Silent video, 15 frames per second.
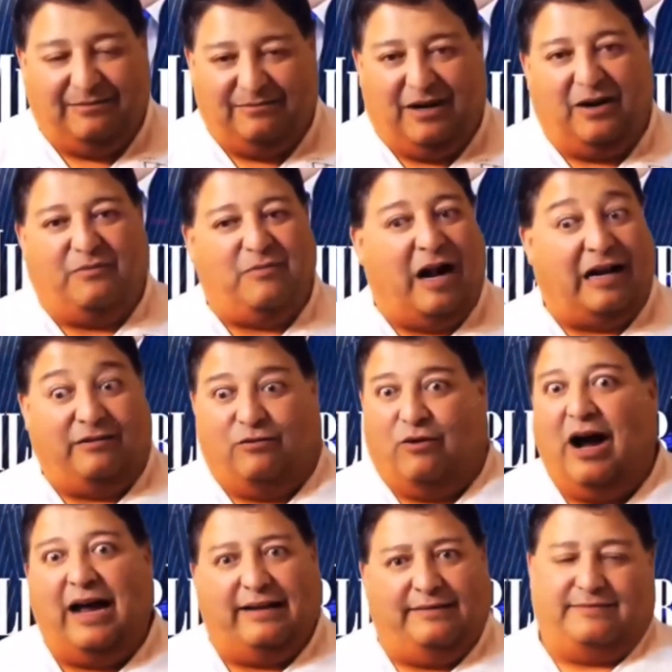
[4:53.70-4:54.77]
and
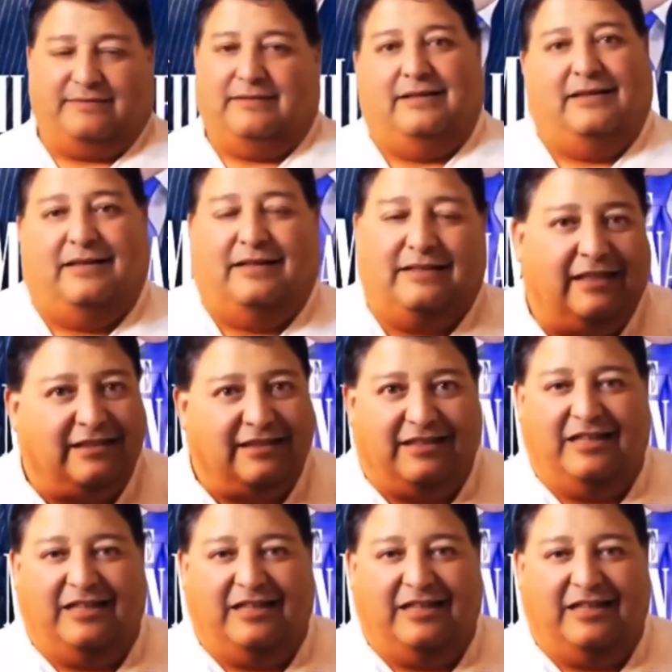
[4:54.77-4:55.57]
that's what i did